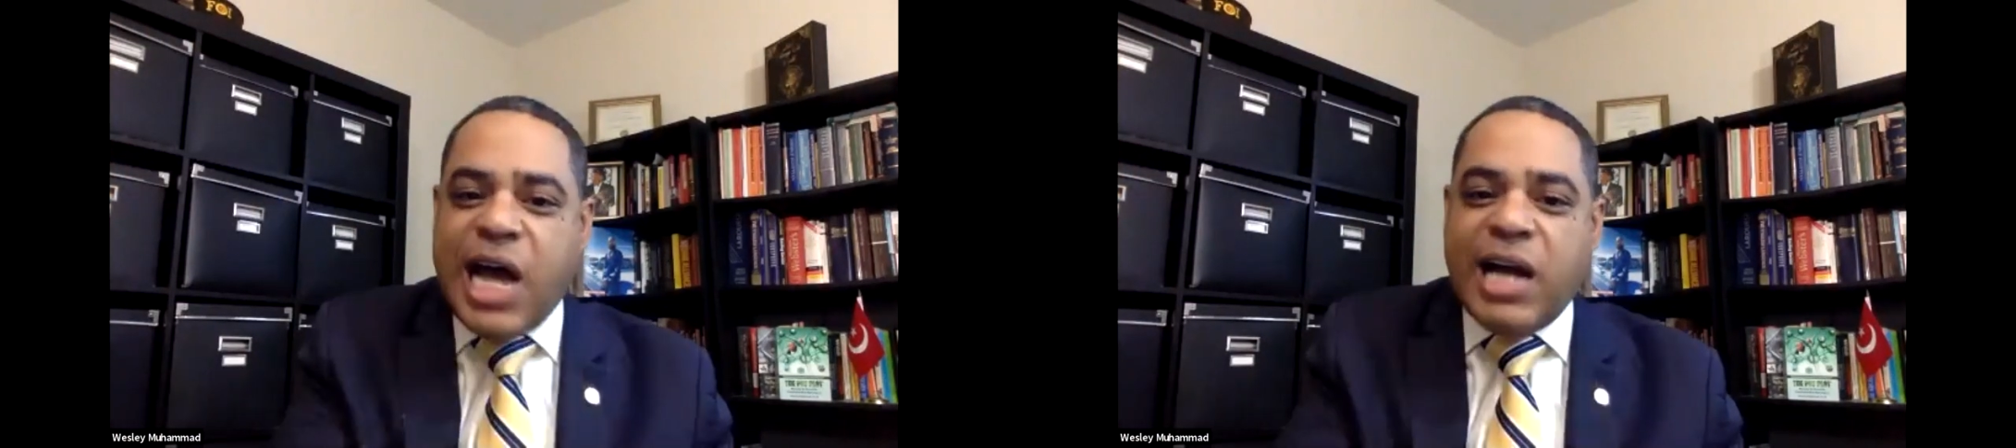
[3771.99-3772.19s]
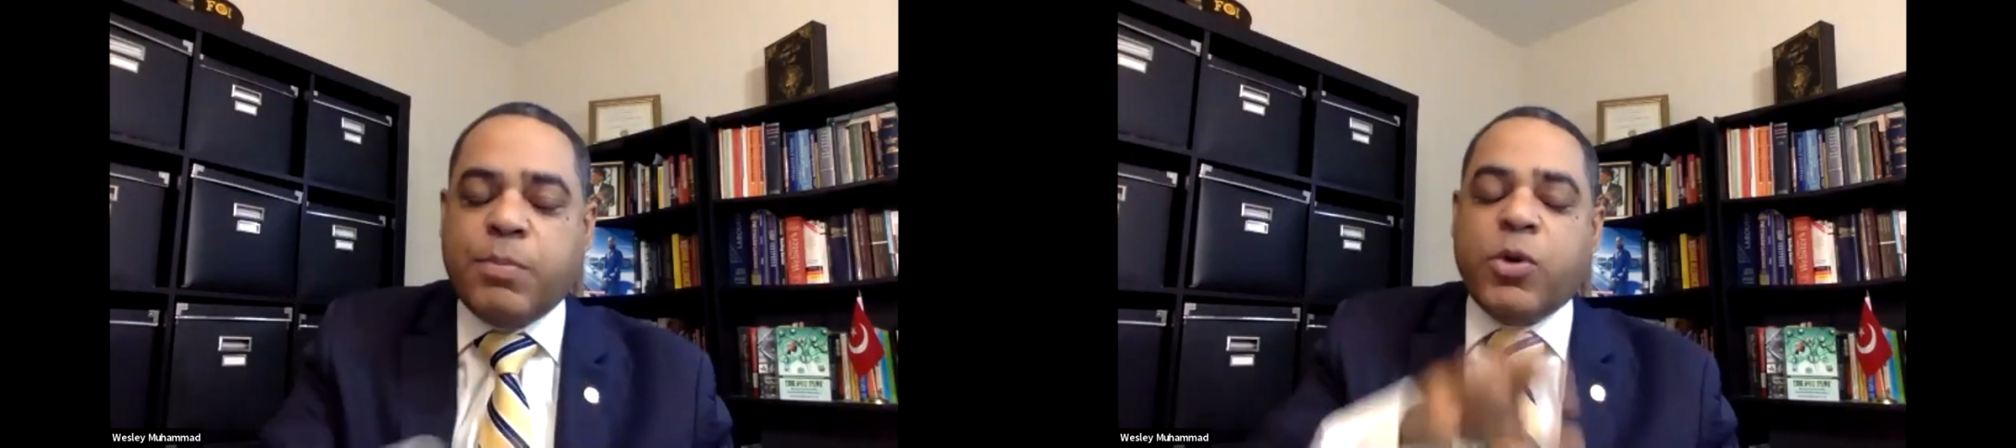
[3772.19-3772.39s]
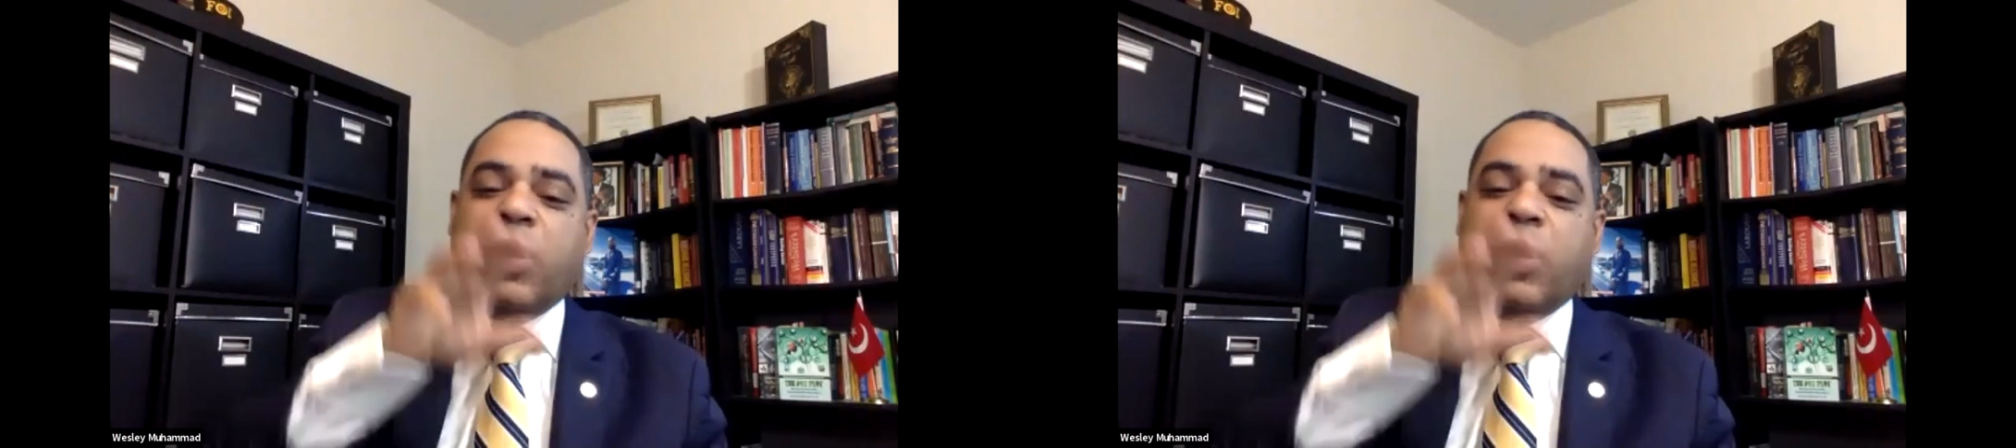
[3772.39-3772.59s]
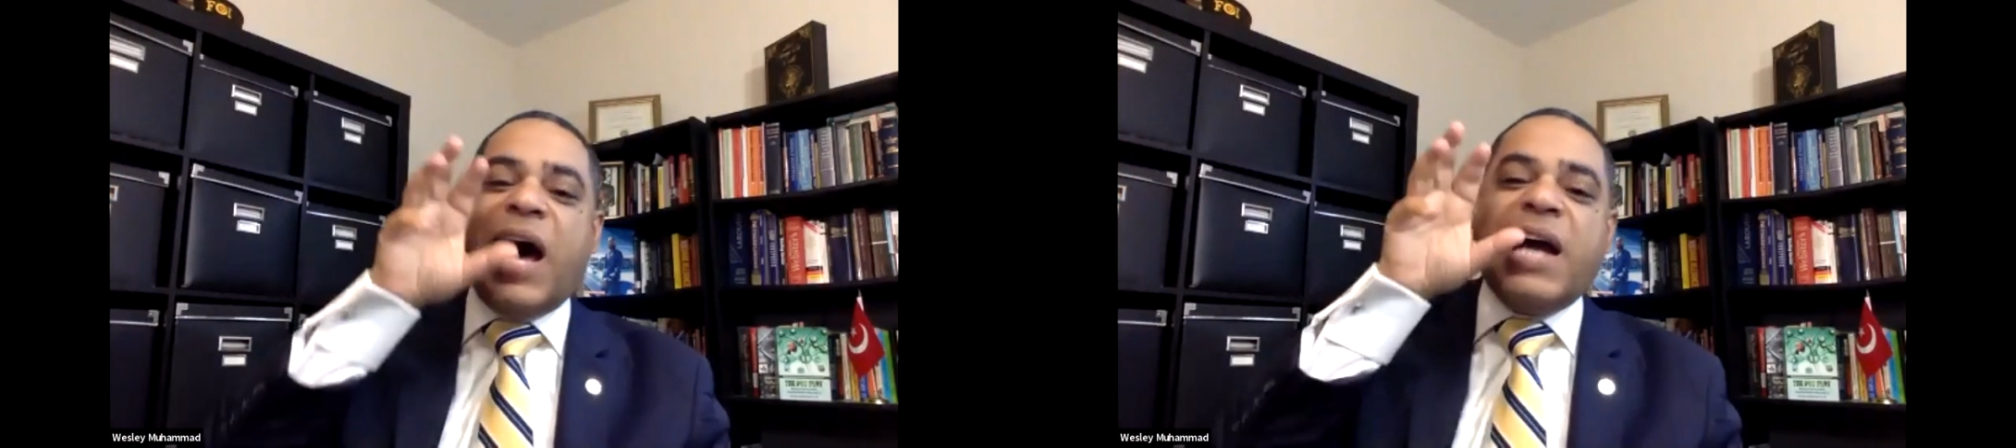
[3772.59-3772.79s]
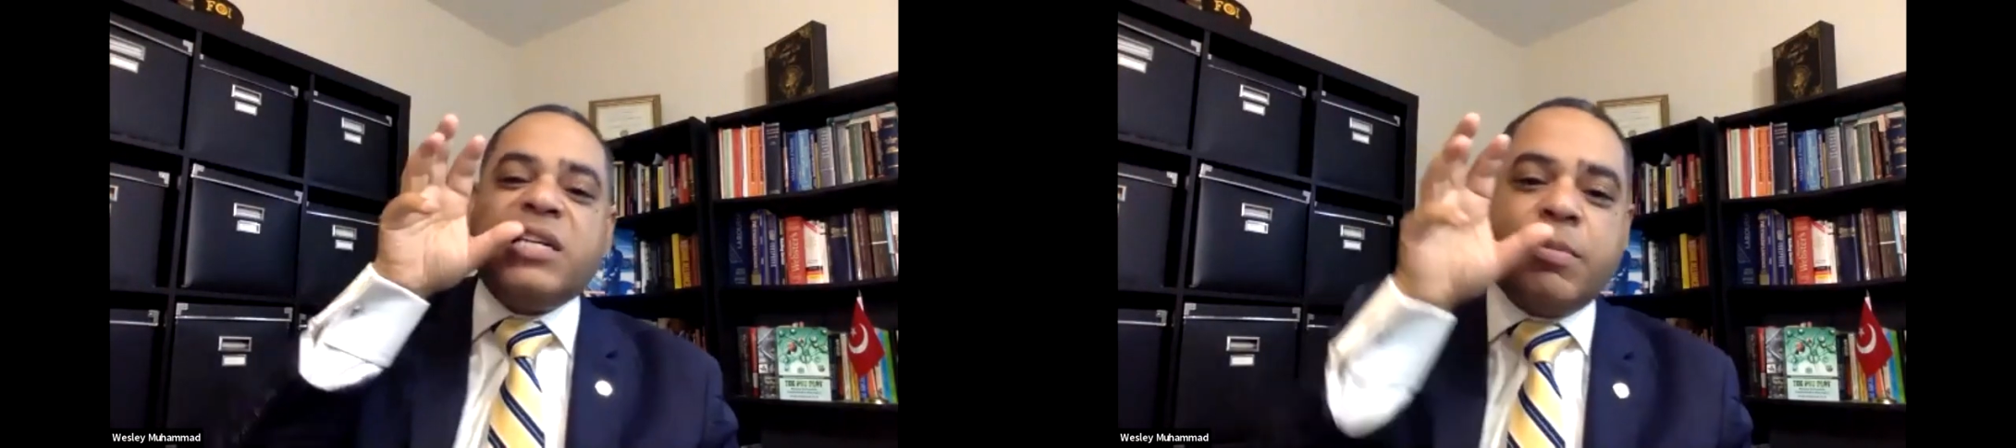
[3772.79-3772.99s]
the Most
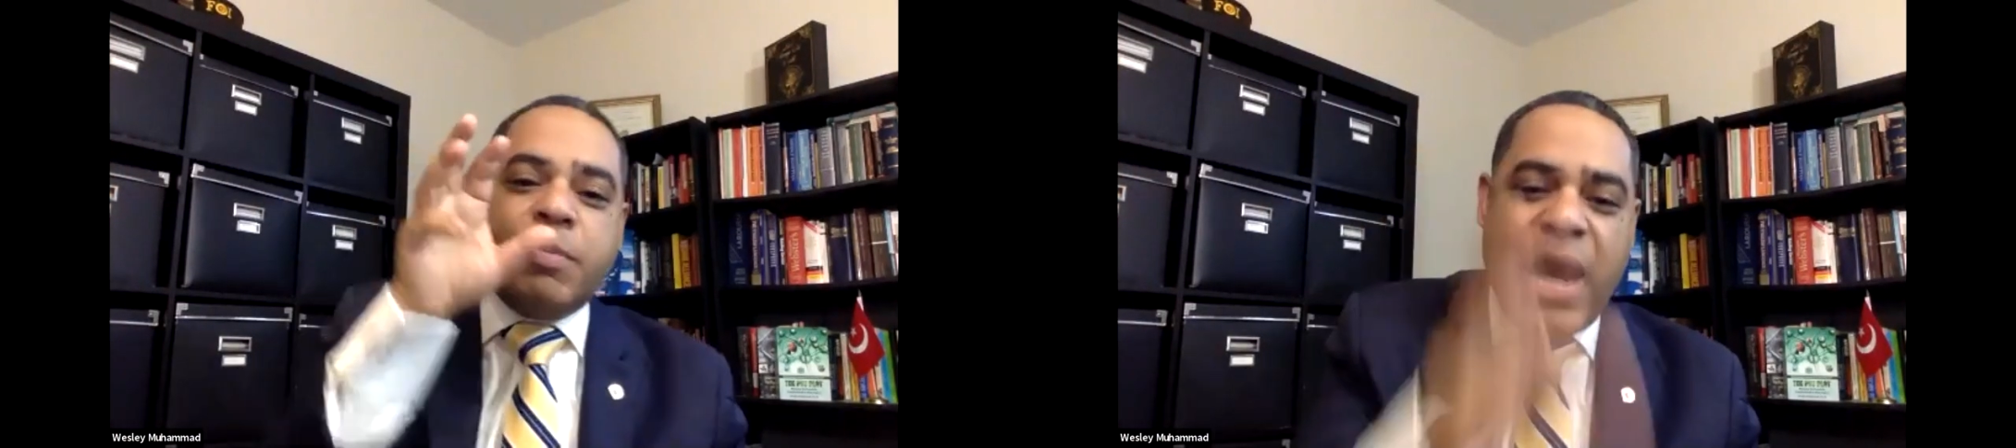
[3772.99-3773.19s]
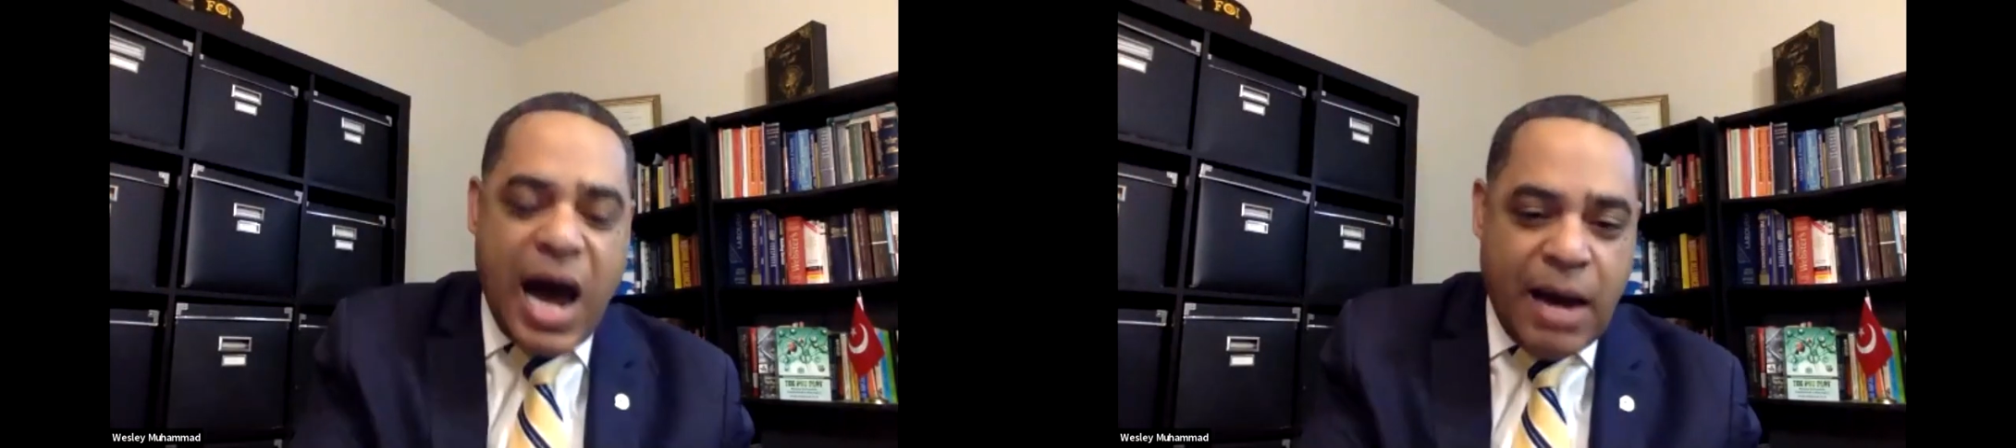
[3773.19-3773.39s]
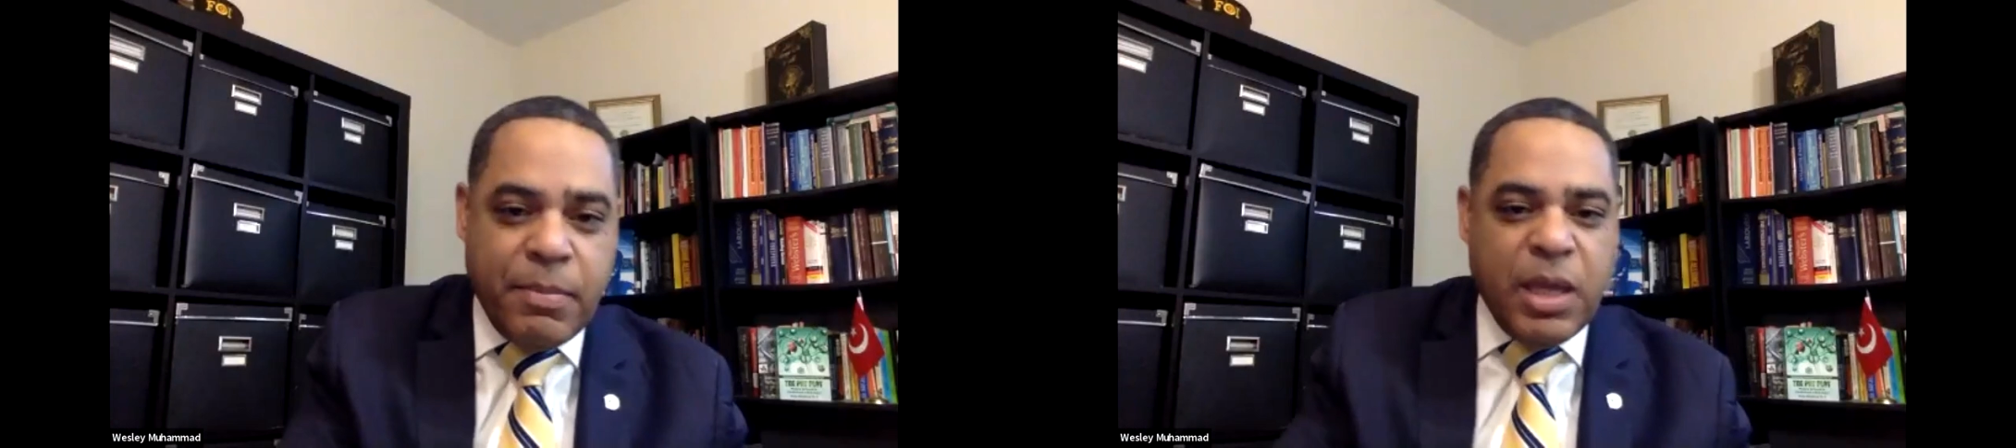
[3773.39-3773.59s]
Honorable Elijah